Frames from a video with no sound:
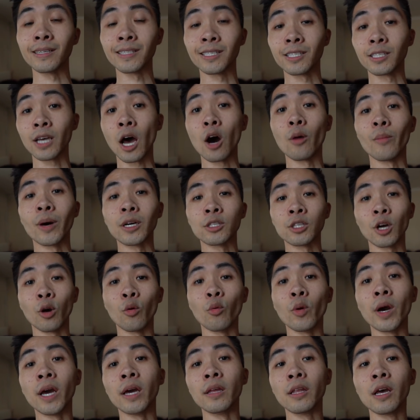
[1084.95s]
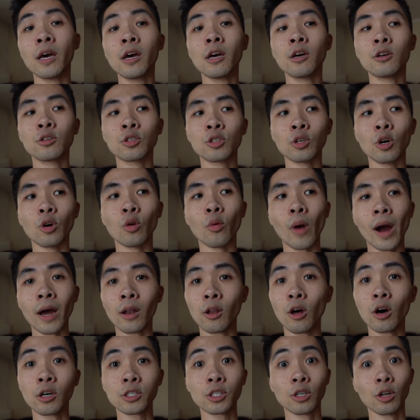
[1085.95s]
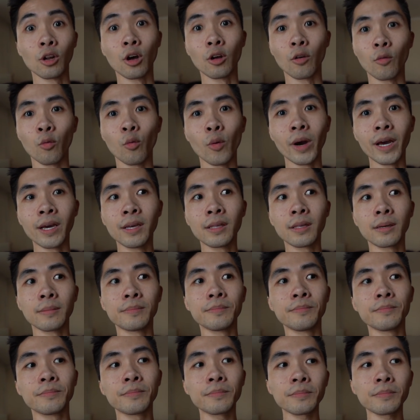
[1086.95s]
This is how much I weighed. So I lost a lot of weight.